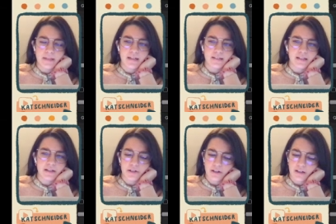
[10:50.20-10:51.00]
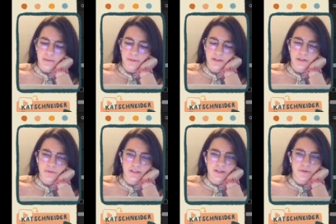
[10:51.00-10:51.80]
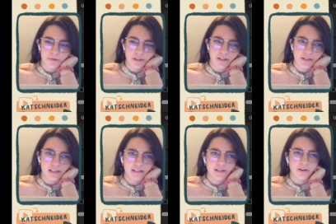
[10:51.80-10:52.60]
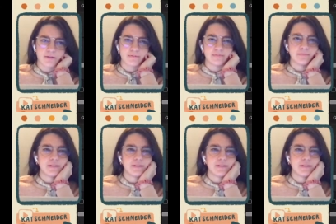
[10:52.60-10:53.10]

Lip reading: Yes, I agree. I'm also in Central Jersey, so